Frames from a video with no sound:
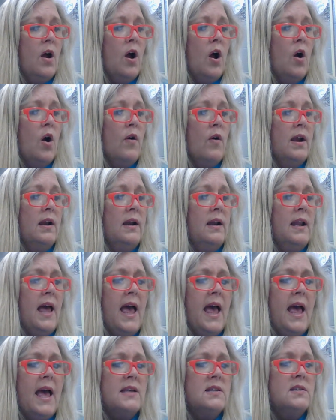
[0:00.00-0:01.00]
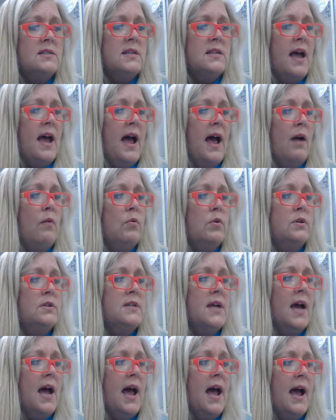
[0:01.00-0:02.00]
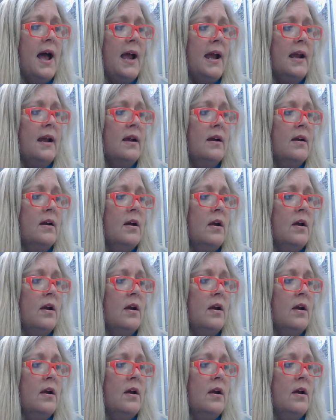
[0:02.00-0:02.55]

"or alas, I will die."